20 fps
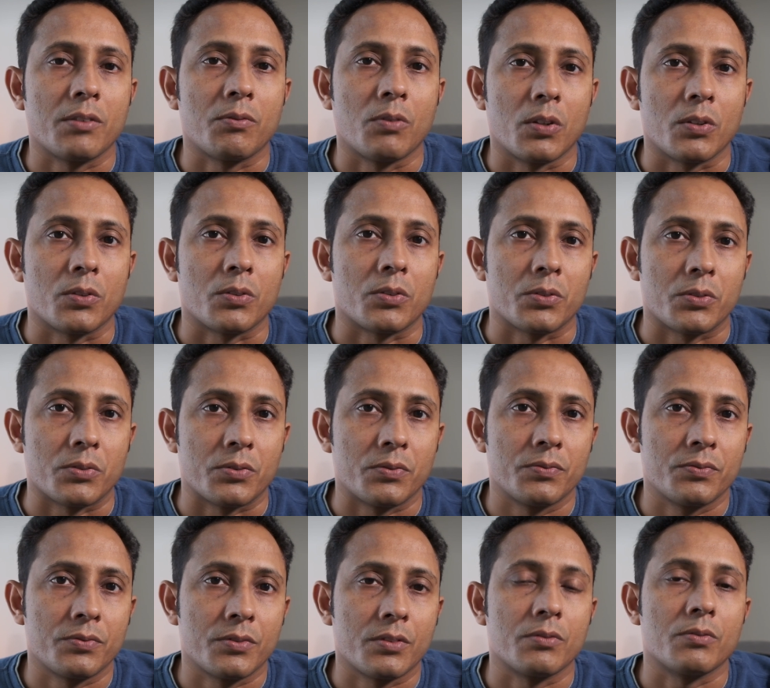want to
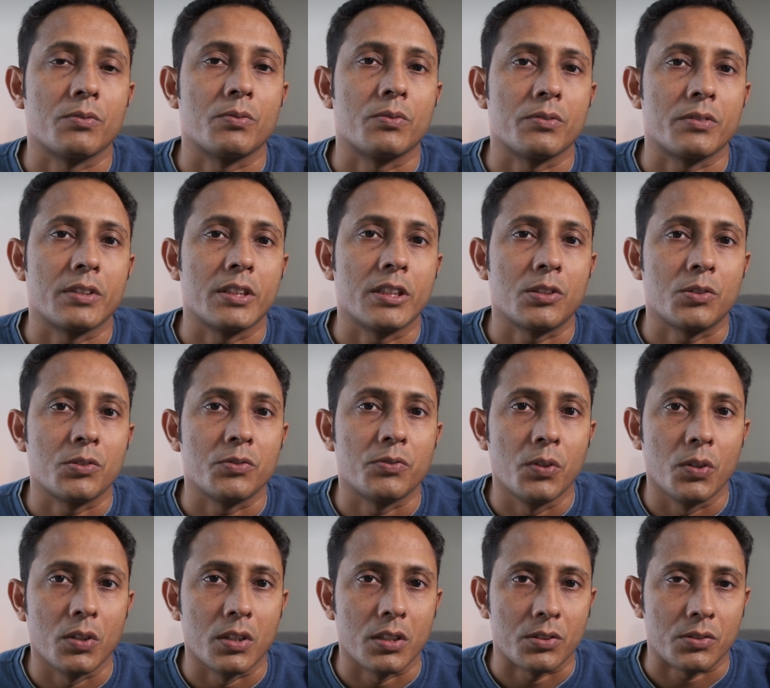need to
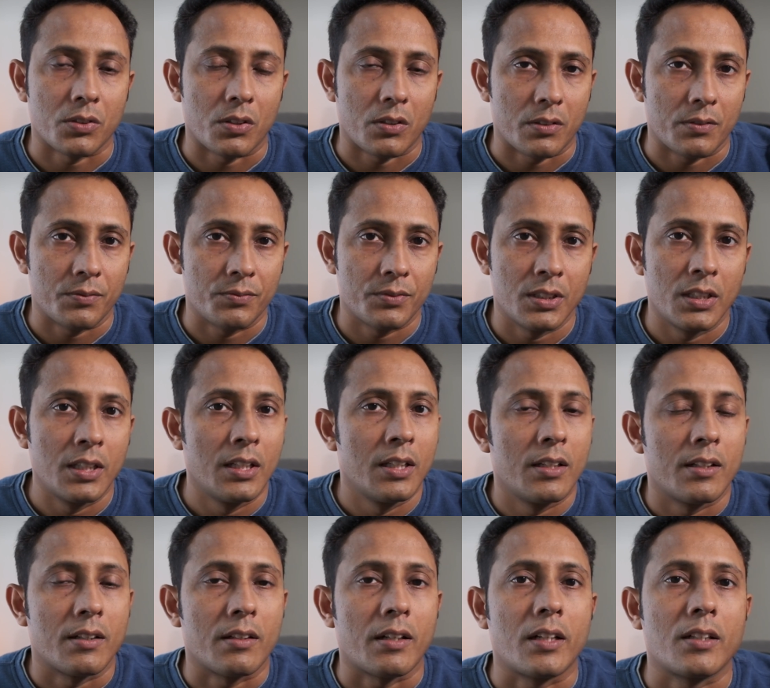focus on.
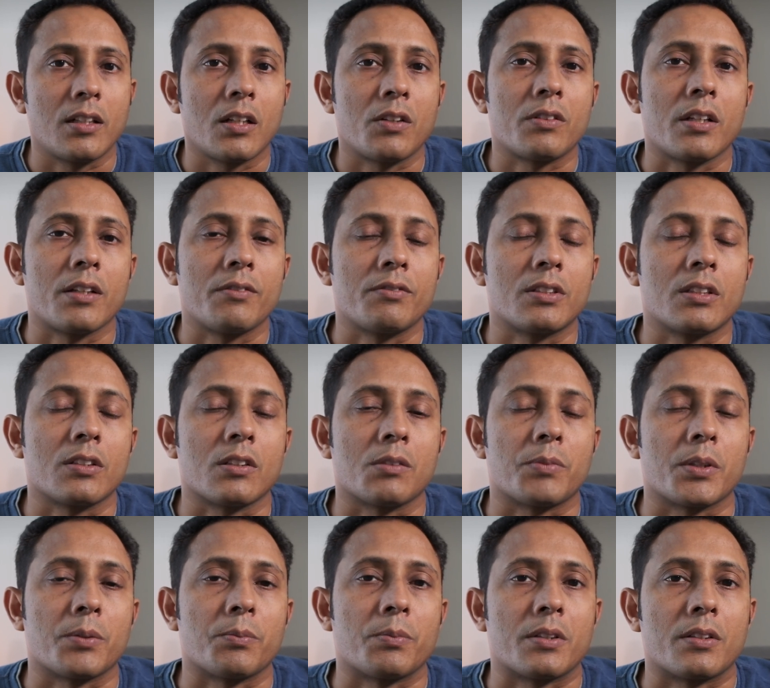Write down everything on
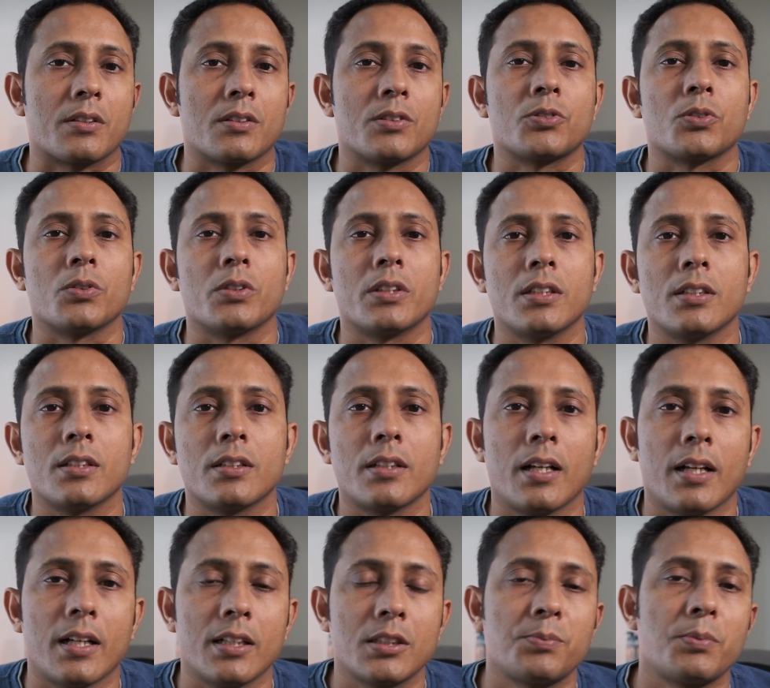paper. So
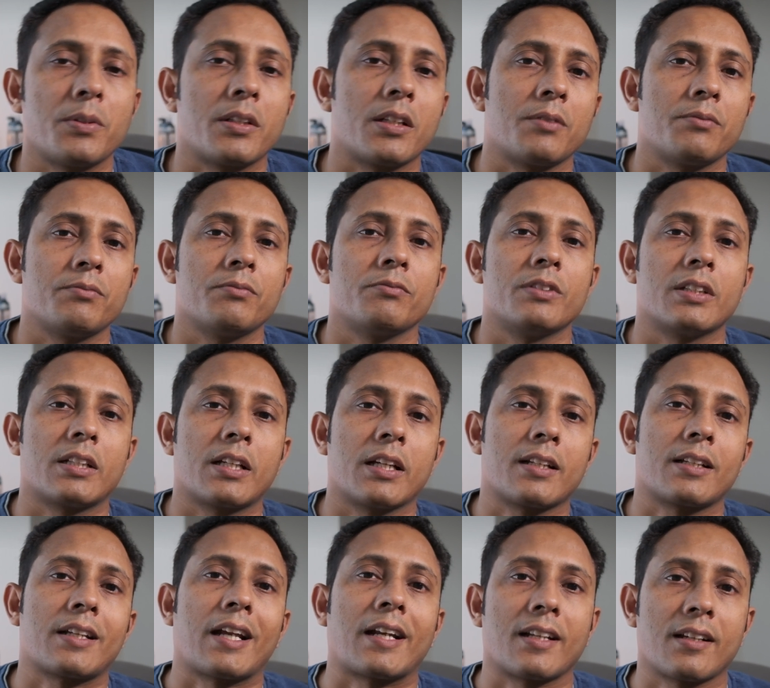as per him, we
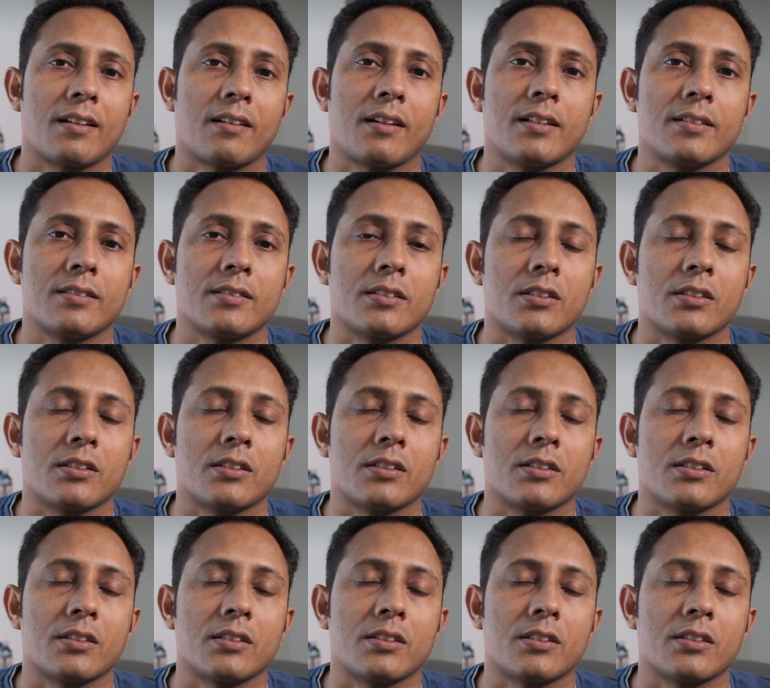can categorize